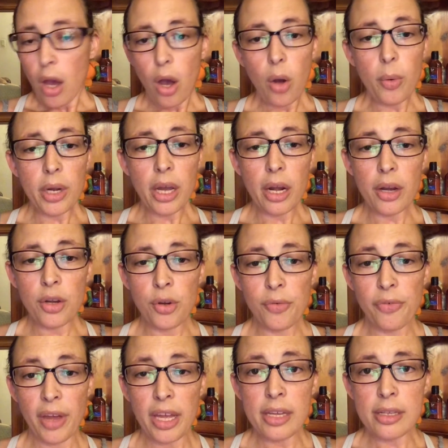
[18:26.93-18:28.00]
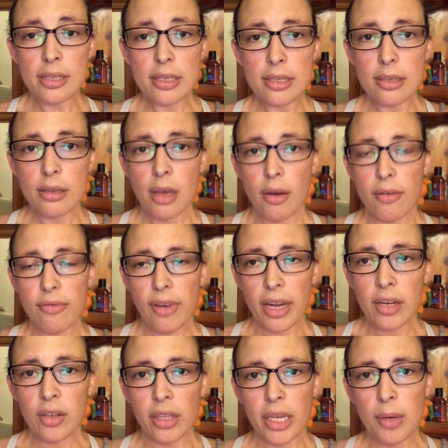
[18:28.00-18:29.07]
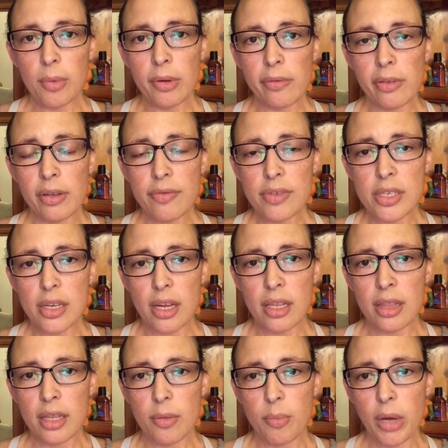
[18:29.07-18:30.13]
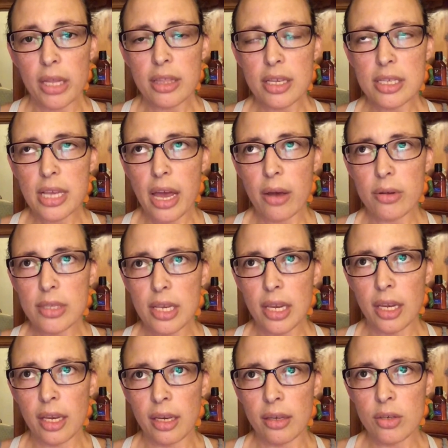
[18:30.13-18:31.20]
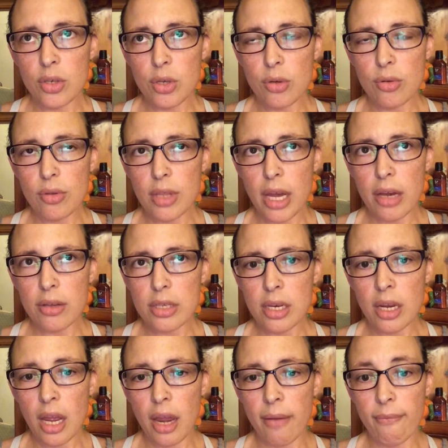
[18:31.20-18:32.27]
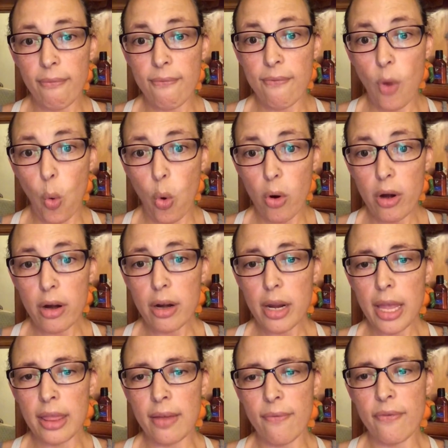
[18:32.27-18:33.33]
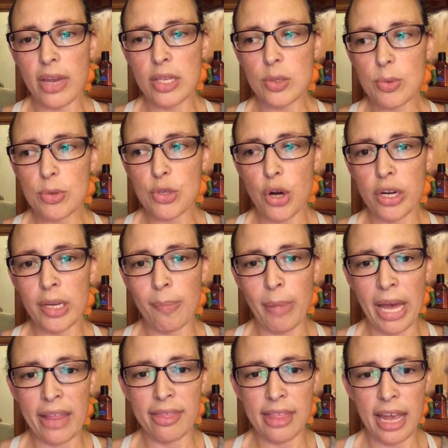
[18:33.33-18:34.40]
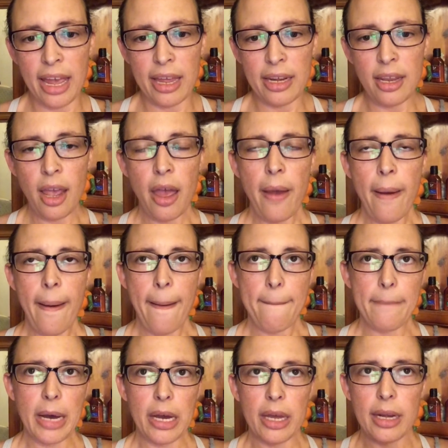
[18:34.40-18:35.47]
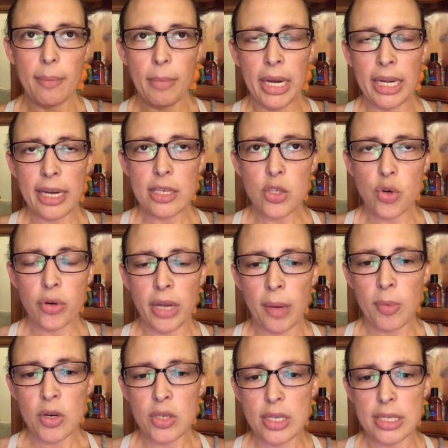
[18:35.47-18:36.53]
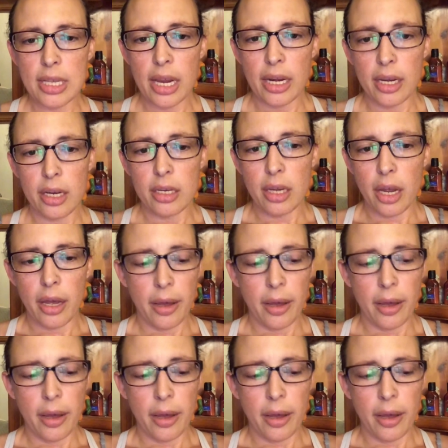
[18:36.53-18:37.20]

we got a new fence. Finally, we've bought this house in 2004, and the fence was already bad then. But my next door neighbor decided